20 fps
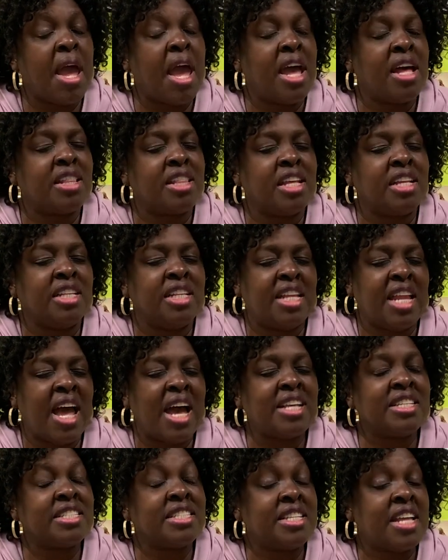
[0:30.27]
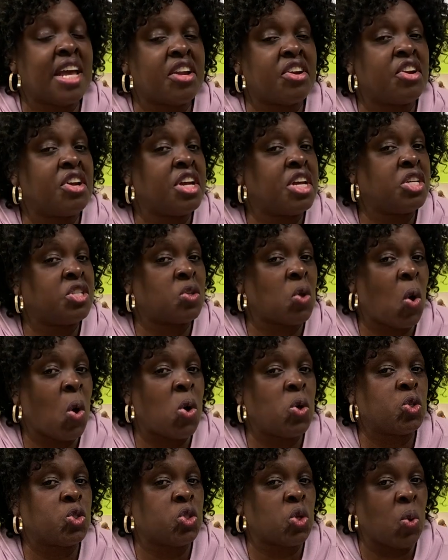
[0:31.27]
and the last letter is
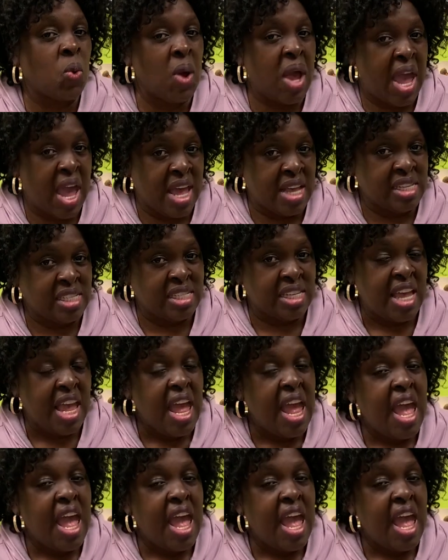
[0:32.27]
also S,